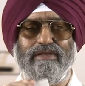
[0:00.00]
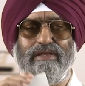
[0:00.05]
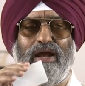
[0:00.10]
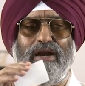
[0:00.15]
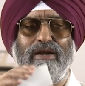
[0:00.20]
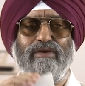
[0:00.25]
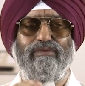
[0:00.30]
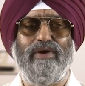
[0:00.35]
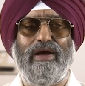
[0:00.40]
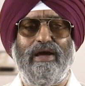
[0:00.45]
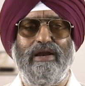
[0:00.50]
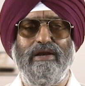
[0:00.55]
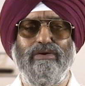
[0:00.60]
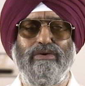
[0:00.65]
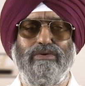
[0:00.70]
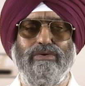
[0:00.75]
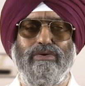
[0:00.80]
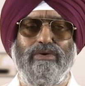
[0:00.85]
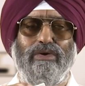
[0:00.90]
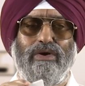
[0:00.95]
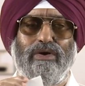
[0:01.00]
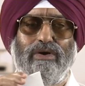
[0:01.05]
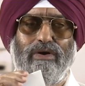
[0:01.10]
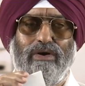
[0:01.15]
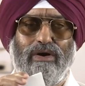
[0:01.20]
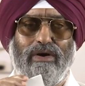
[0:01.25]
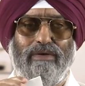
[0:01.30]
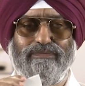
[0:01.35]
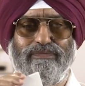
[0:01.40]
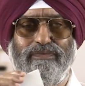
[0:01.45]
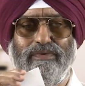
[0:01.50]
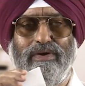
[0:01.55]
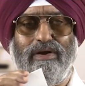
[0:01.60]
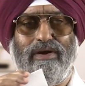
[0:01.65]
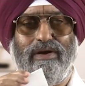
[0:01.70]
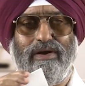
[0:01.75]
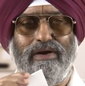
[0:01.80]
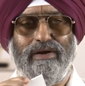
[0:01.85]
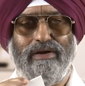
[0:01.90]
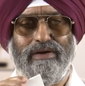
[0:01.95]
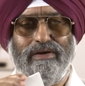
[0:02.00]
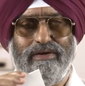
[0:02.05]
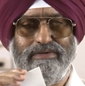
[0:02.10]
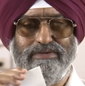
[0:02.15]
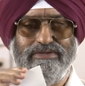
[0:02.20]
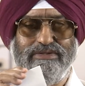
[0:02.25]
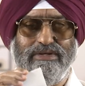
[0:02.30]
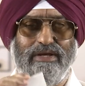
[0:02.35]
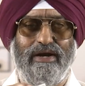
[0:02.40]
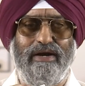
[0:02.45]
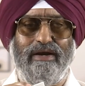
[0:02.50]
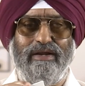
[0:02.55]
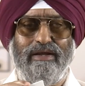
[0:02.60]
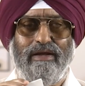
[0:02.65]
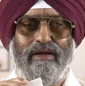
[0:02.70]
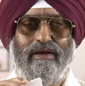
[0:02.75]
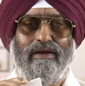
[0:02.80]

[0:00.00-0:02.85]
that value of uh, uh, z